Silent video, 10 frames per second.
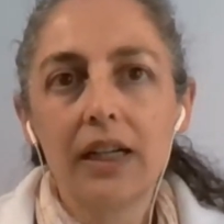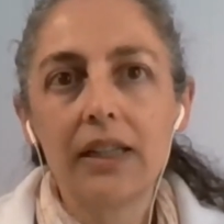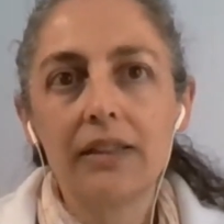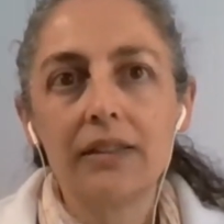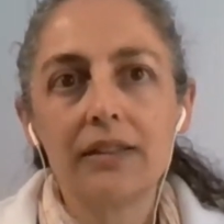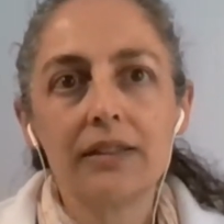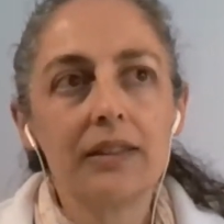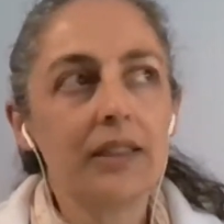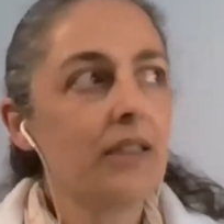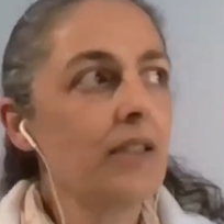And
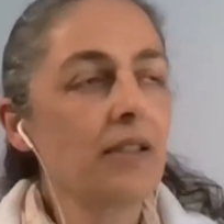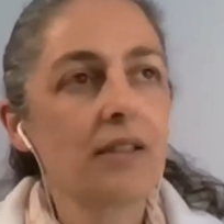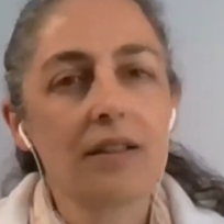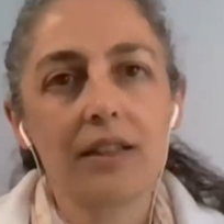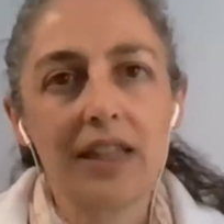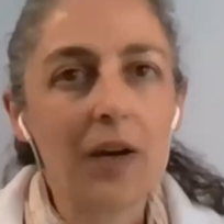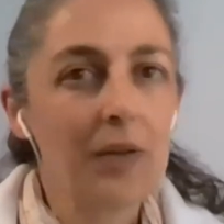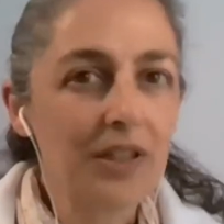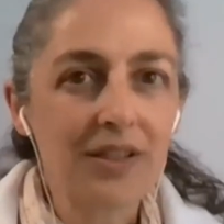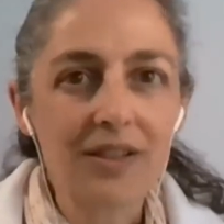now
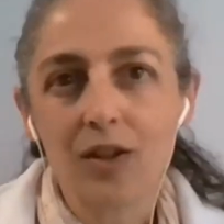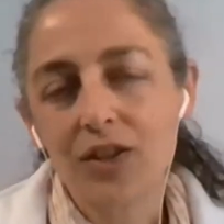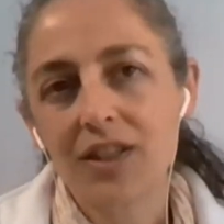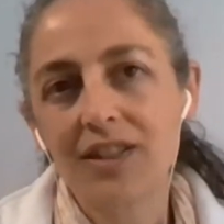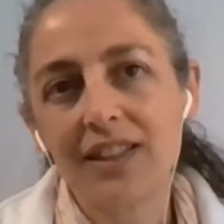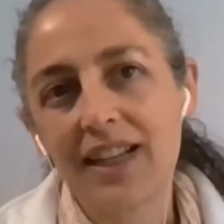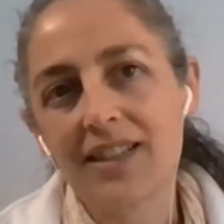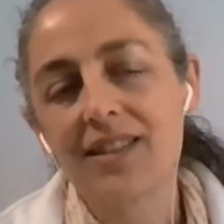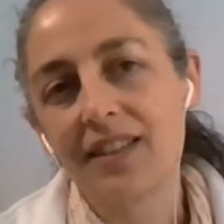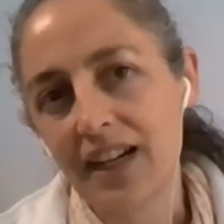it's not
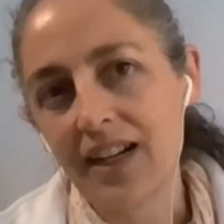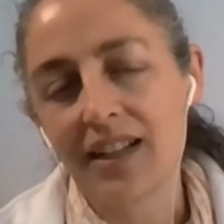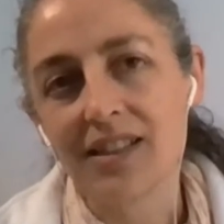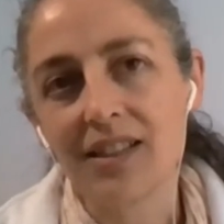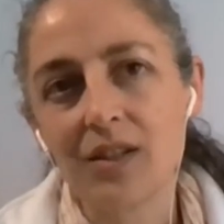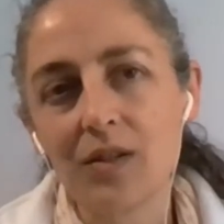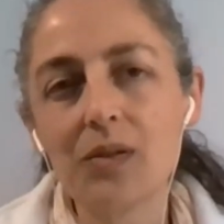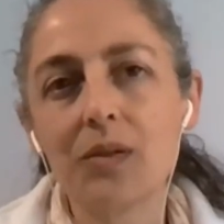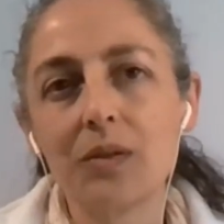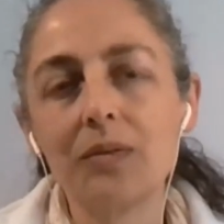as dark as it
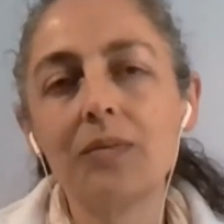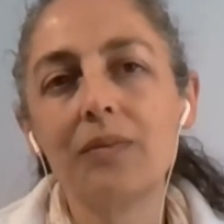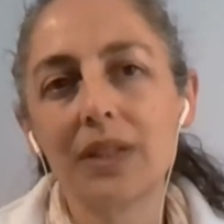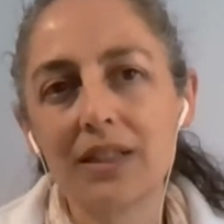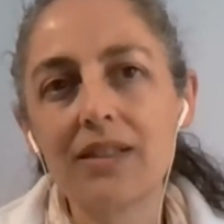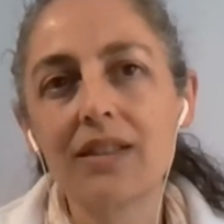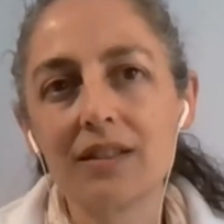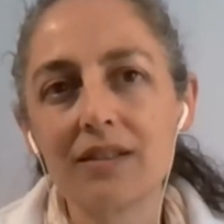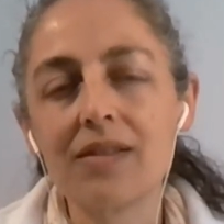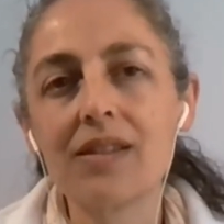used to, but
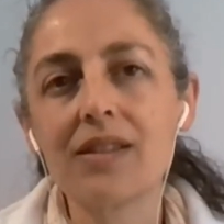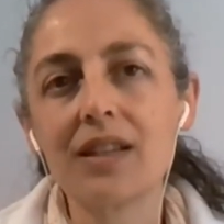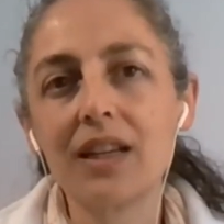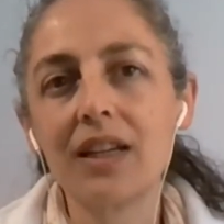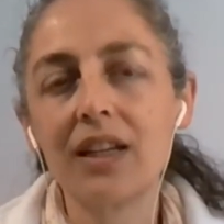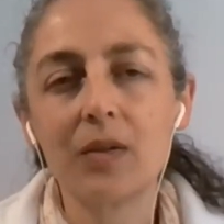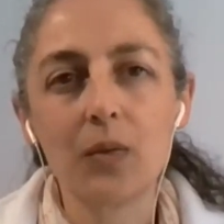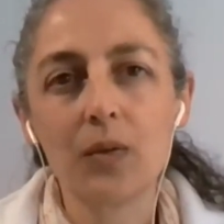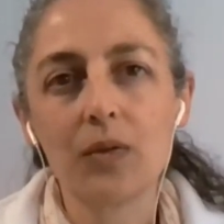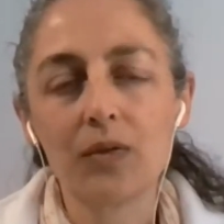
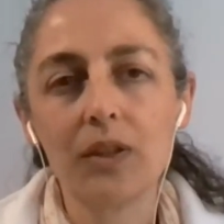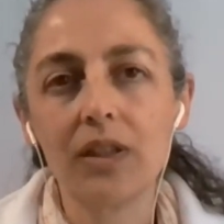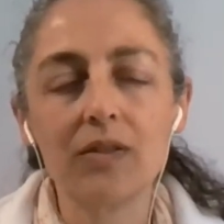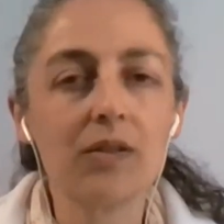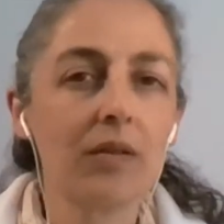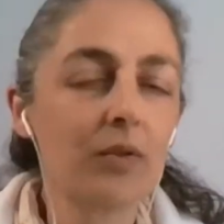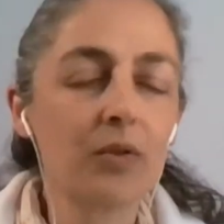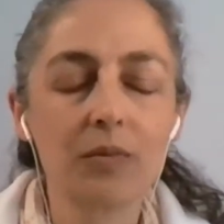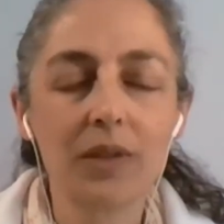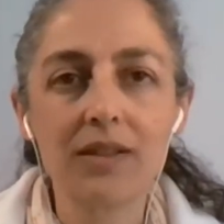still in some
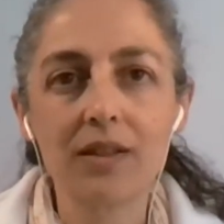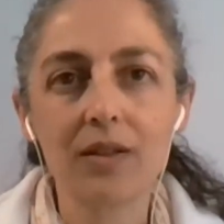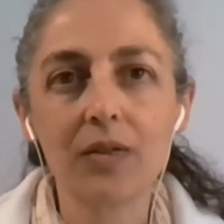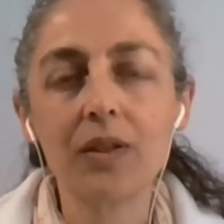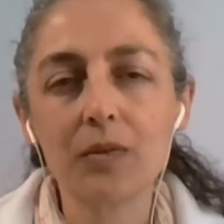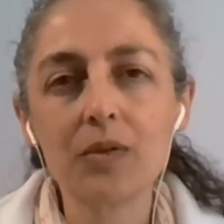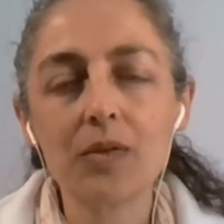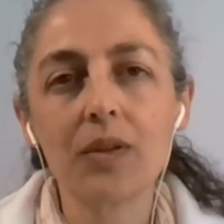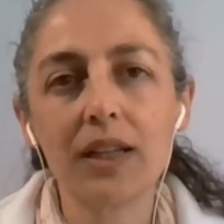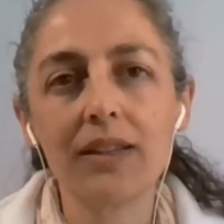2 months ago, it
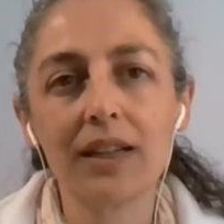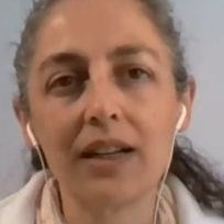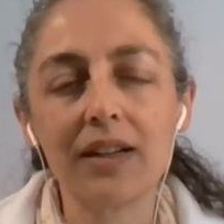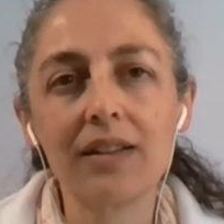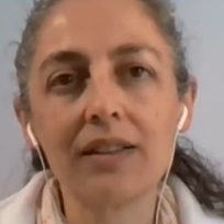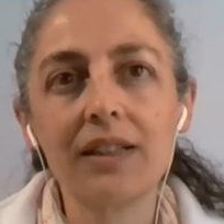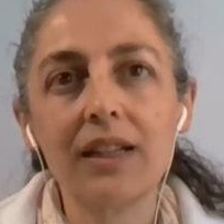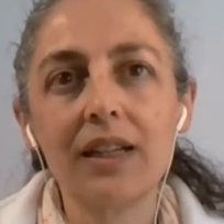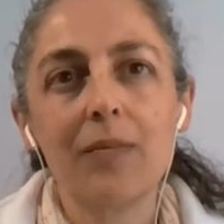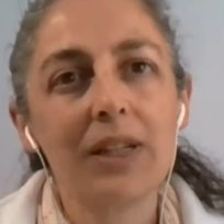was quite dark.
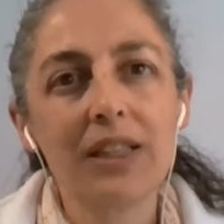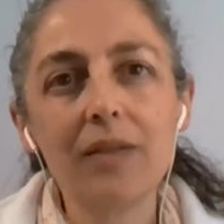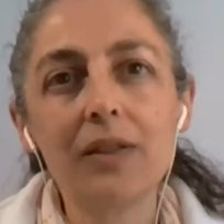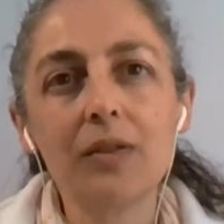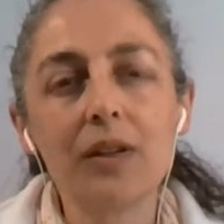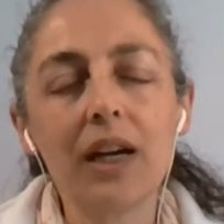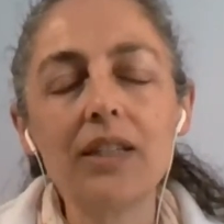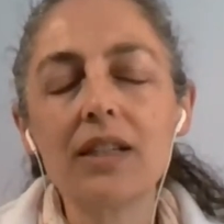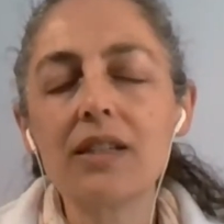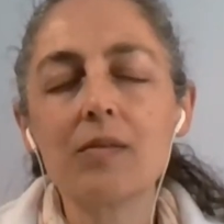But even though I
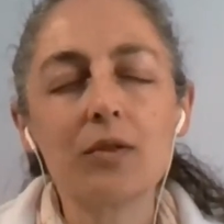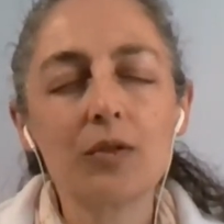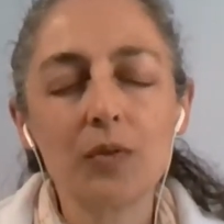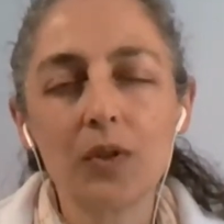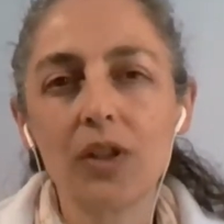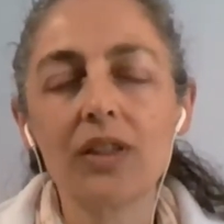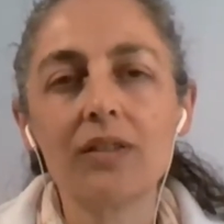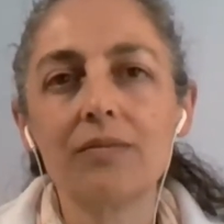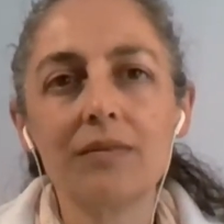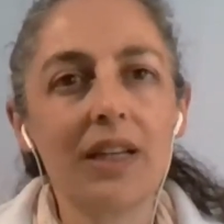just would walk
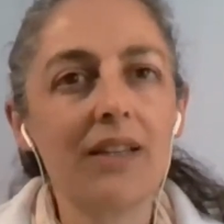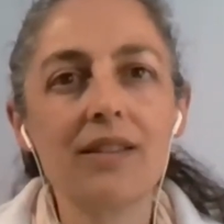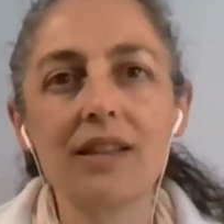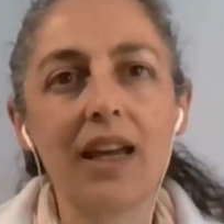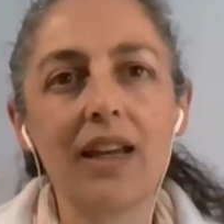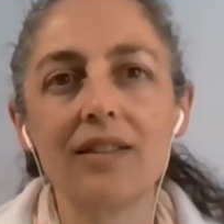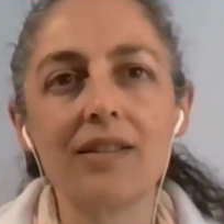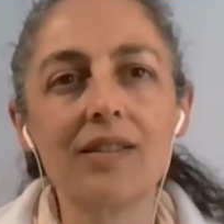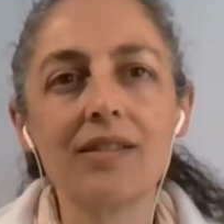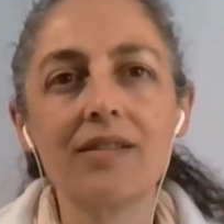in
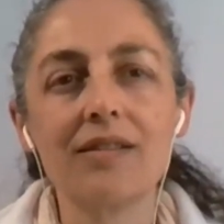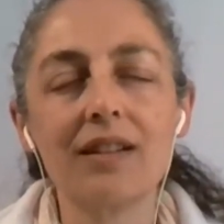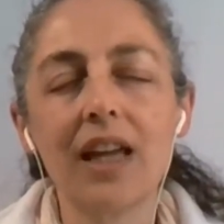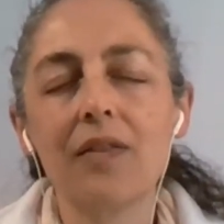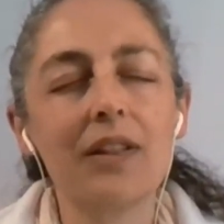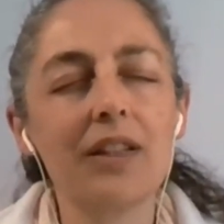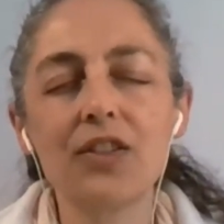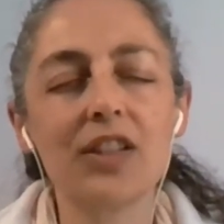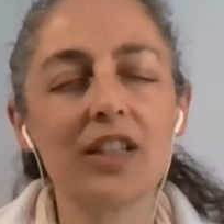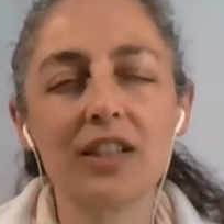silence, like
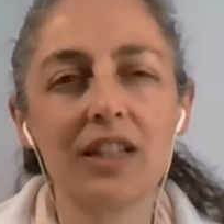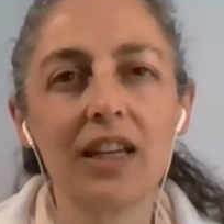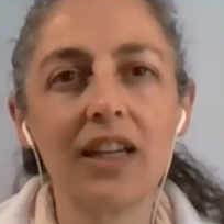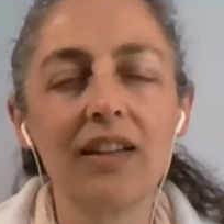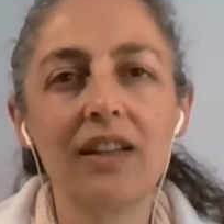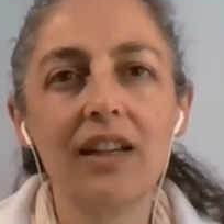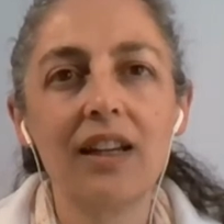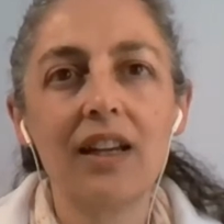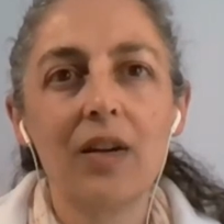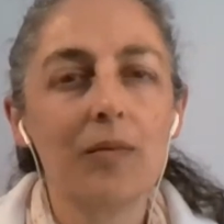finishing the day,
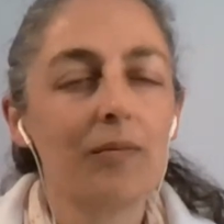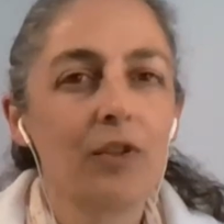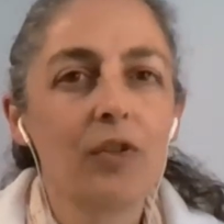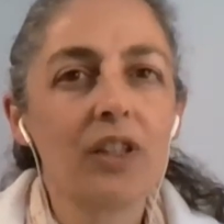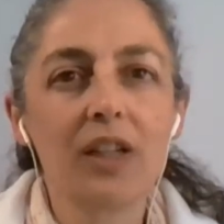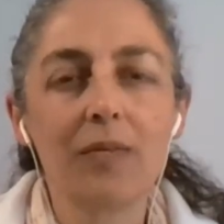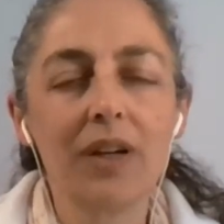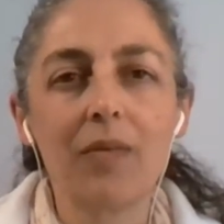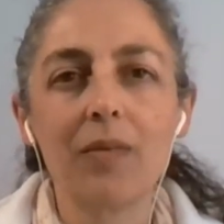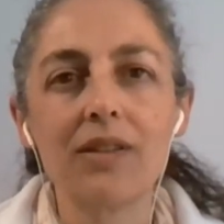walking
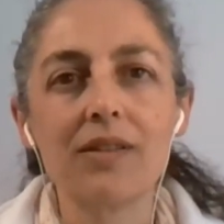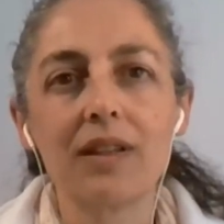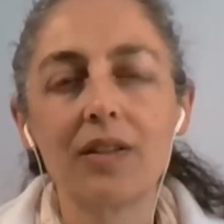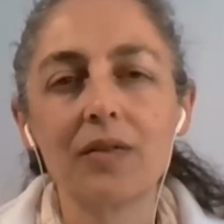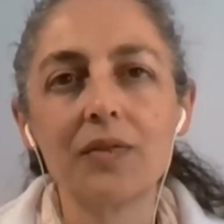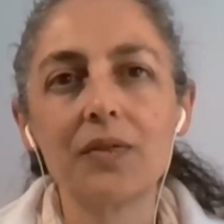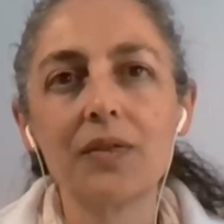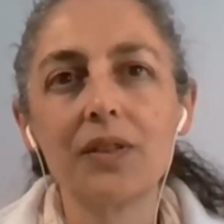by myself,